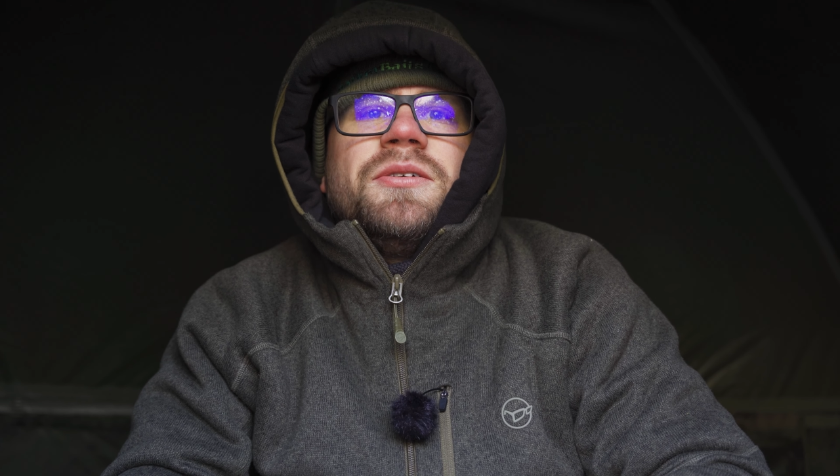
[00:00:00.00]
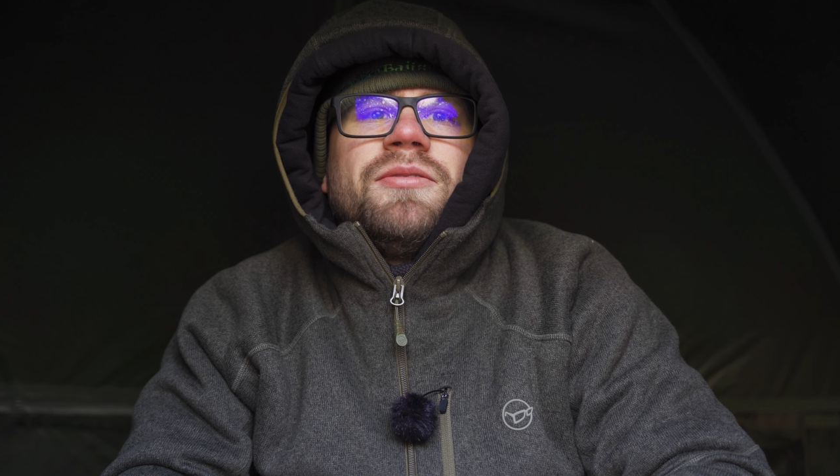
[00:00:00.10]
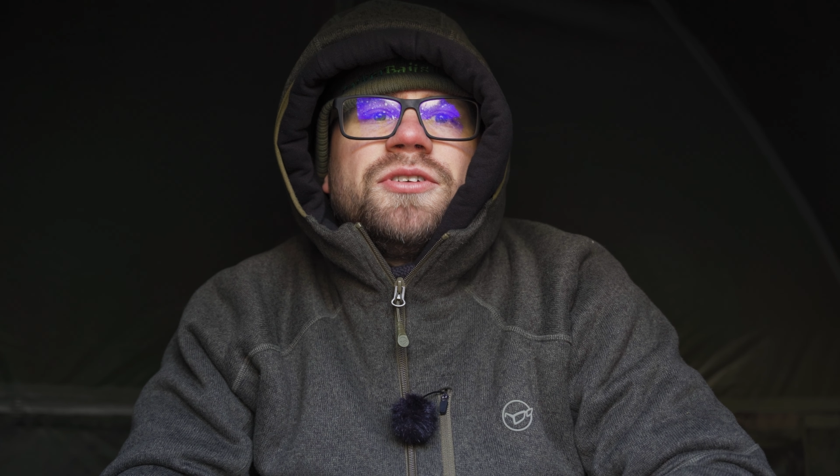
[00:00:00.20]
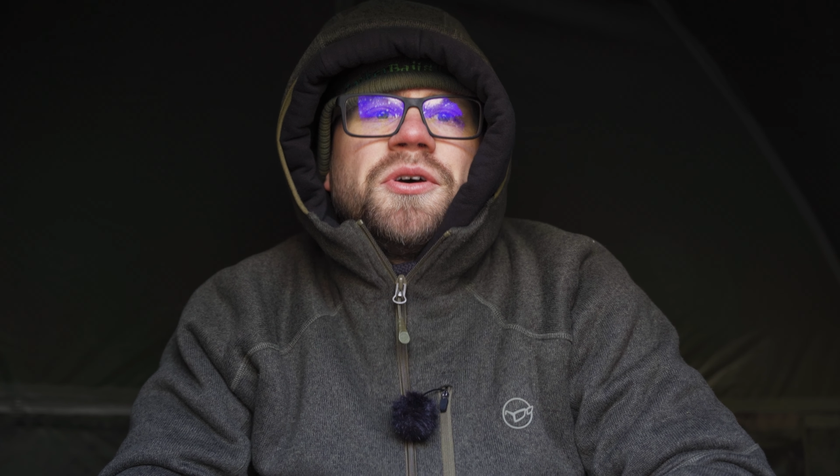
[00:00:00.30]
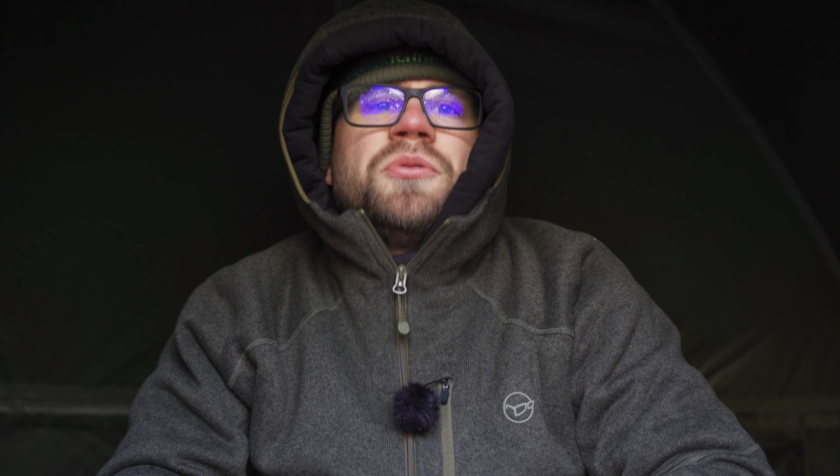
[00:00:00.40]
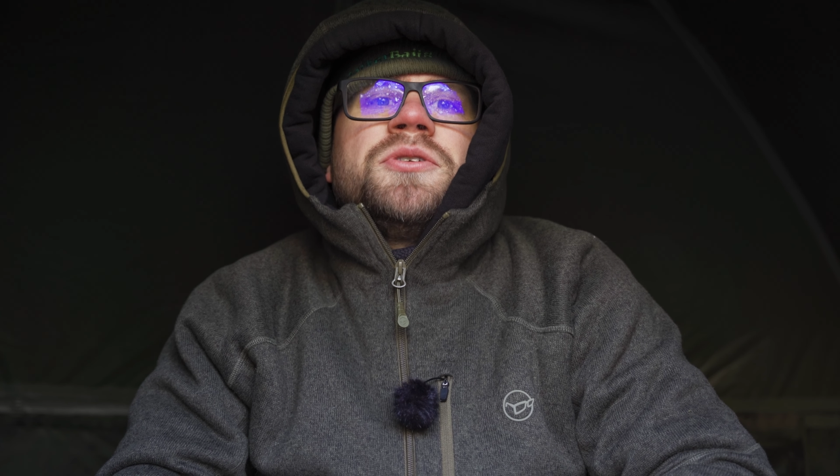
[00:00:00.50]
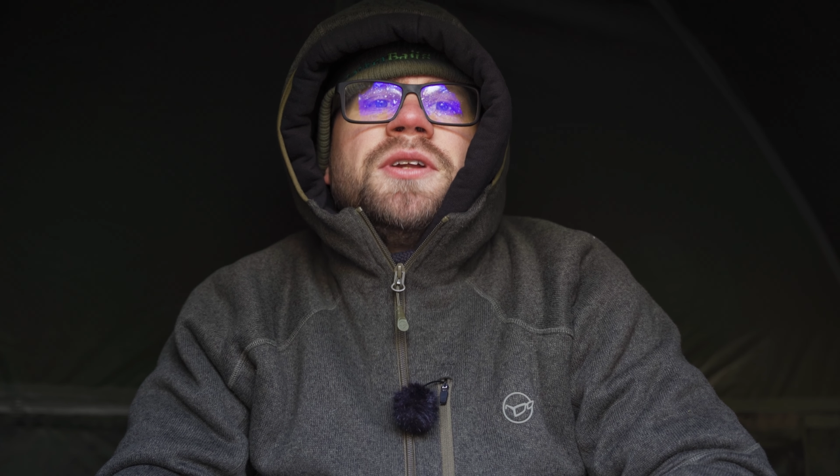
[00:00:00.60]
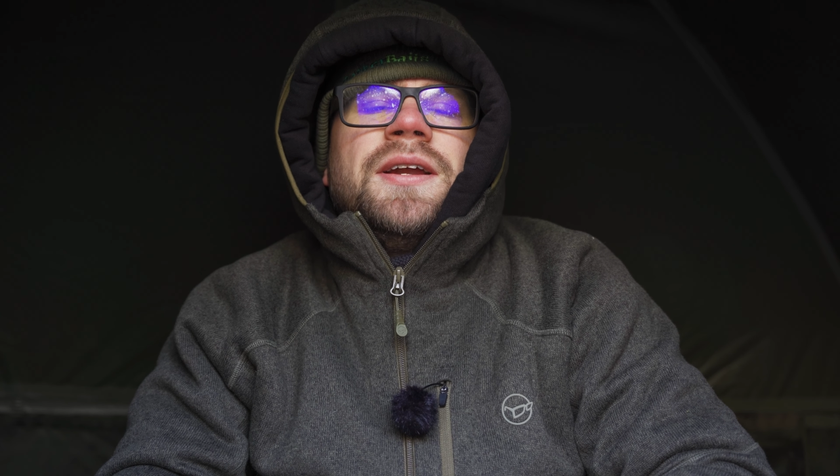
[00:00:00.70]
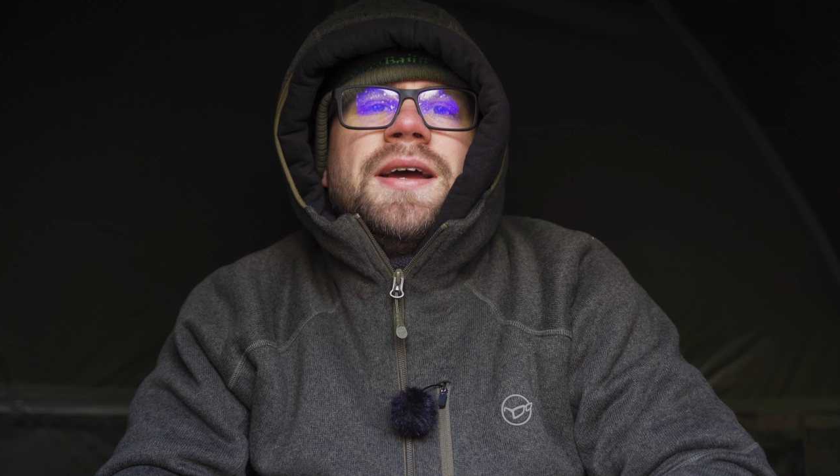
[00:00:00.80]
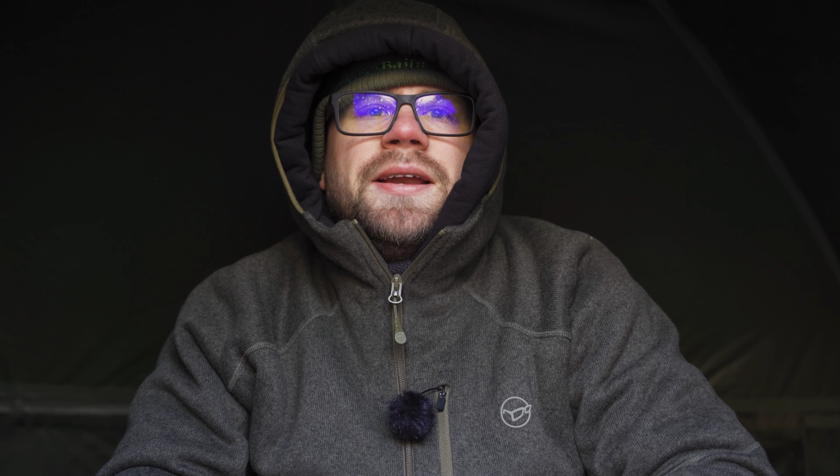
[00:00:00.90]
to have a
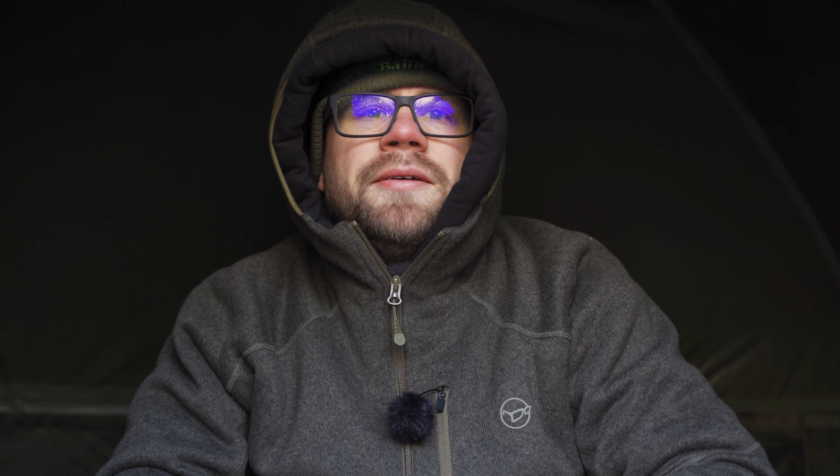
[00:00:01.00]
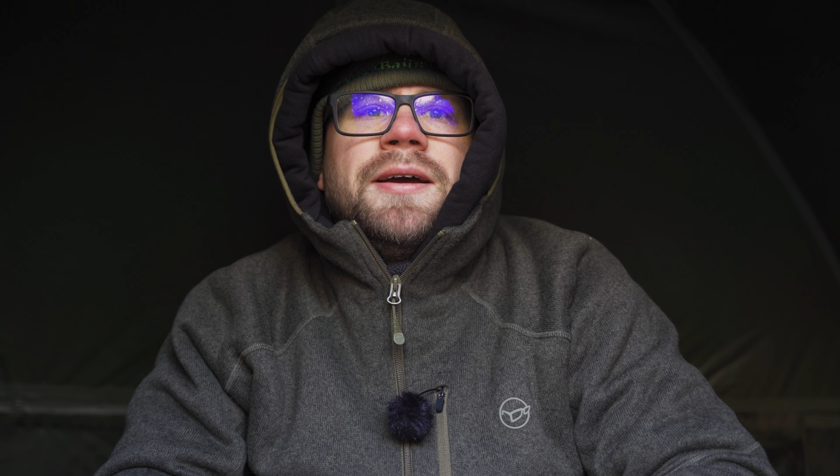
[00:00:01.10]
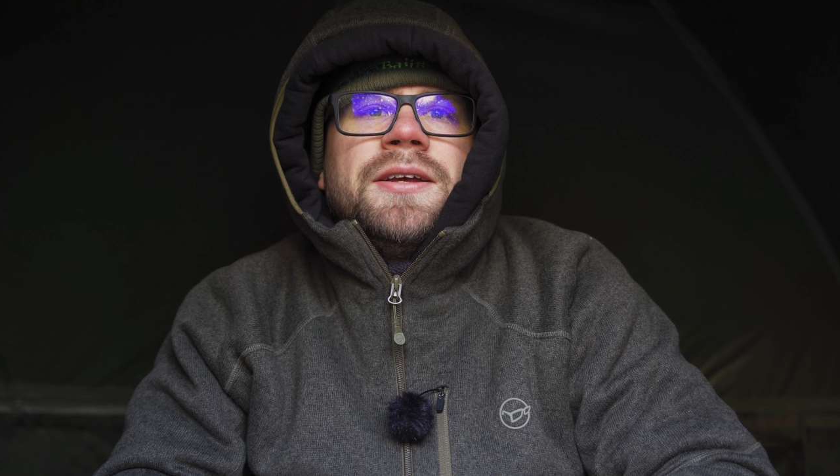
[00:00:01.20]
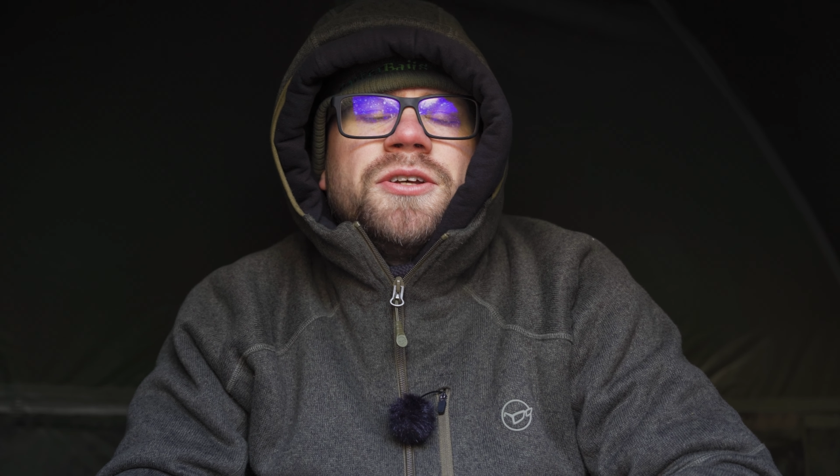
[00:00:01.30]
social in it anyway.